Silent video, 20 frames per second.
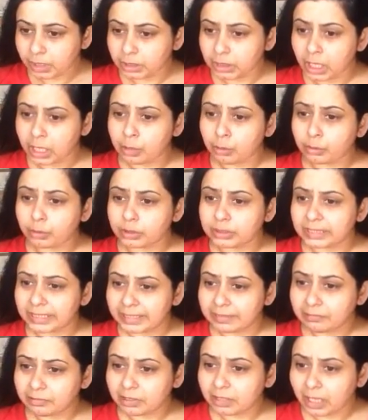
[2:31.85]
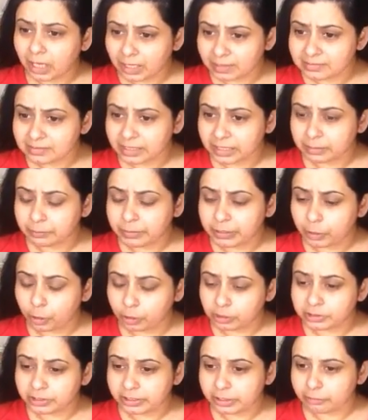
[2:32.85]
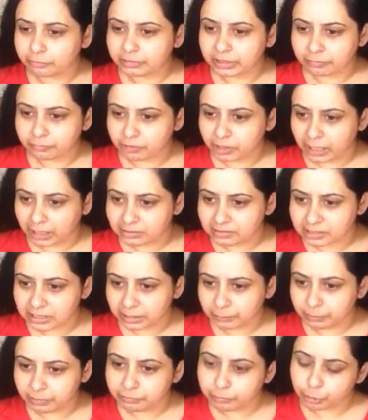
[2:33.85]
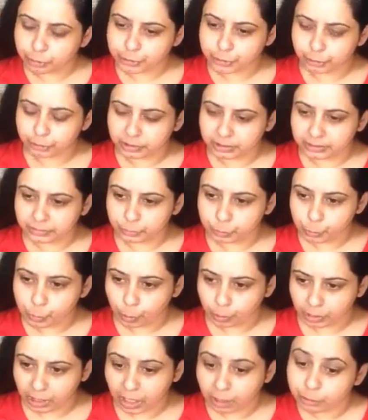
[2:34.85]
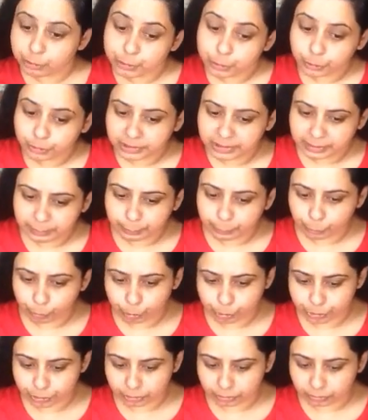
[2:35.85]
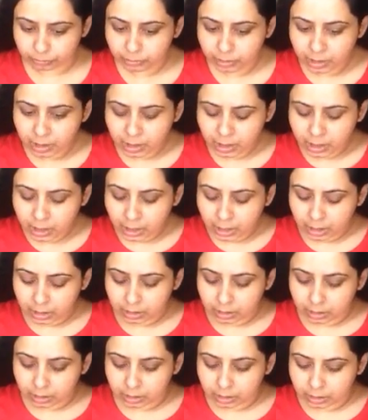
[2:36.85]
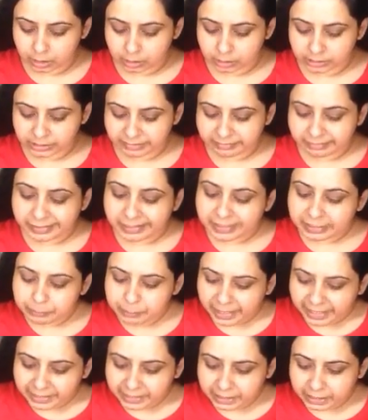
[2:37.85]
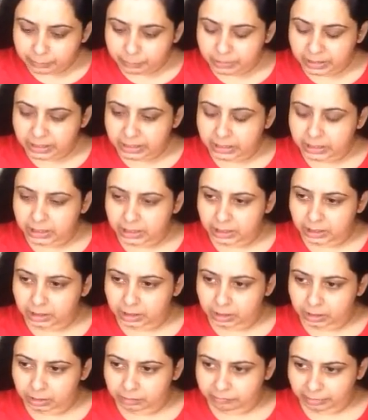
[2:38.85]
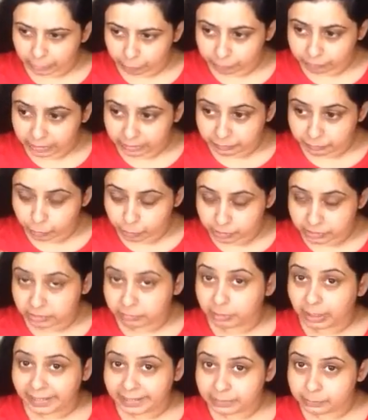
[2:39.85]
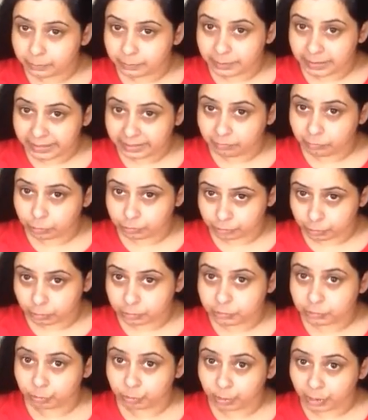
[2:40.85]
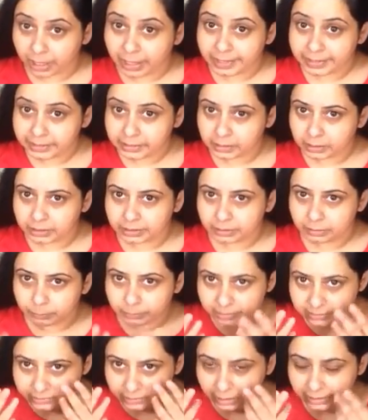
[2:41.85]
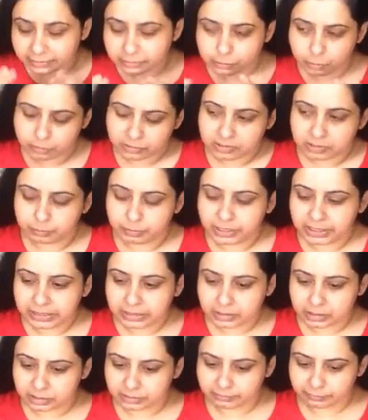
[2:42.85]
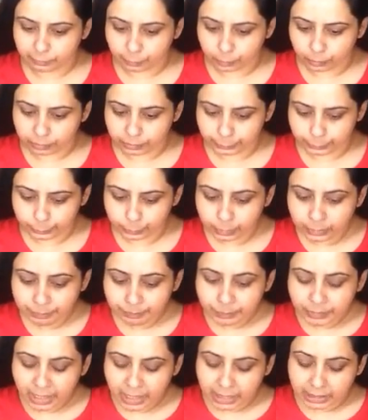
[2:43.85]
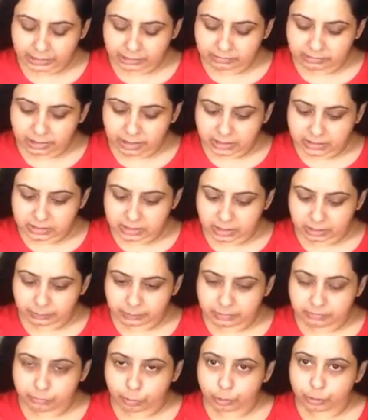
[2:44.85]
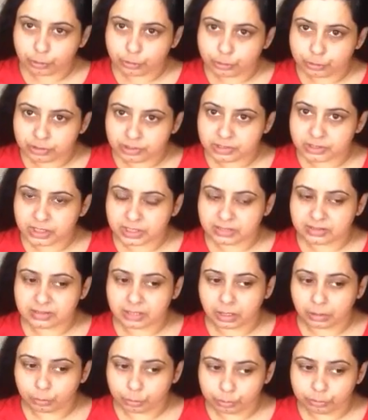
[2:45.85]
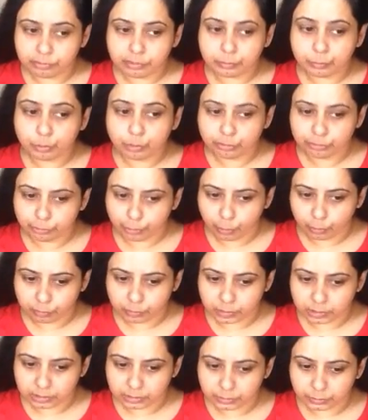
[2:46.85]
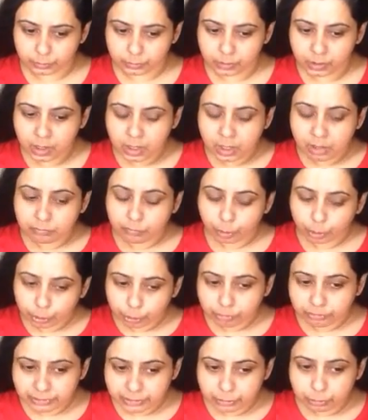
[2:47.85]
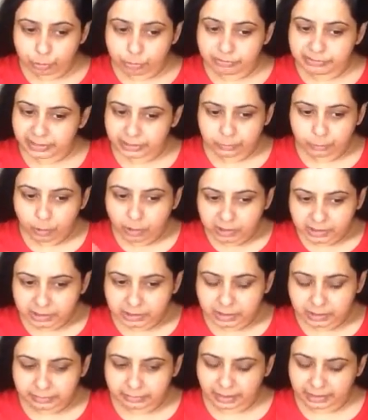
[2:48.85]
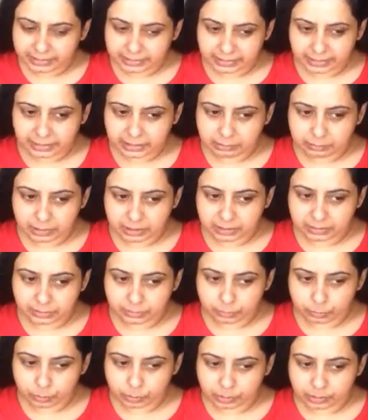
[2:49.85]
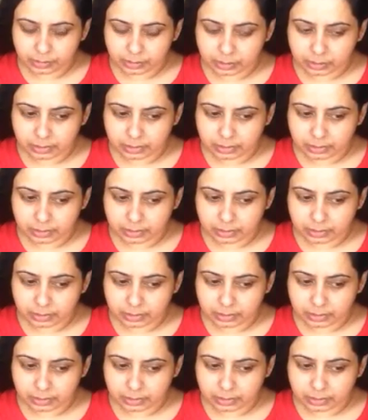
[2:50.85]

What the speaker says: Now they were asking me, all three of them were asking me what should they do or how should they approach, you know. They were like begging me. One of them was the white male, was also crying a little bit. I saw some tears fall, you know. And they were asking me, what do you suggest? How do we move forward, you know? What do we do? We are not in a right element, you know.